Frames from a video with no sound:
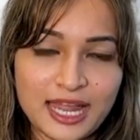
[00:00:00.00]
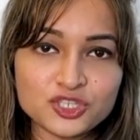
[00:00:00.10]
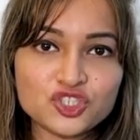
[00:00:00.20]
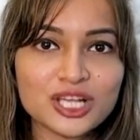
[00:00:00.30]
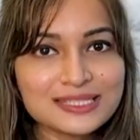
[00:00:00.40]

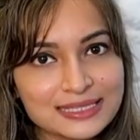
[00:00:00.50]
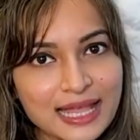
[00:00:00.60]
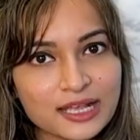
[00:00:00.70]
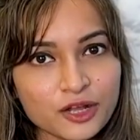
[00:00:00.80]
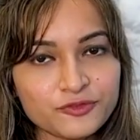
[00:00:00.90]
and just
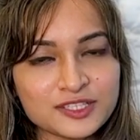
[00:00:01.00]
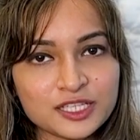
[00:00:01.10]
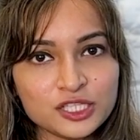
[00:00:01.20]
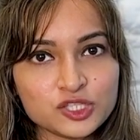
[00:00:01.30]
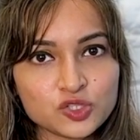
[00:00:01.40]
like a
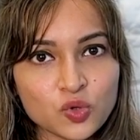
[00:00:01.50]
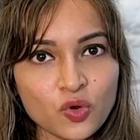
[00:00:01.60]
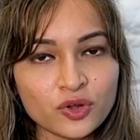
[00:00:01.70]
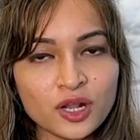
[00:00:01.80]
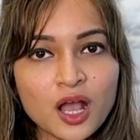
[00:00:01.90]
physical
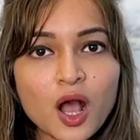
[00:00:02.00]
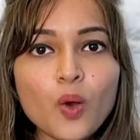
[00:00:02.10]
store,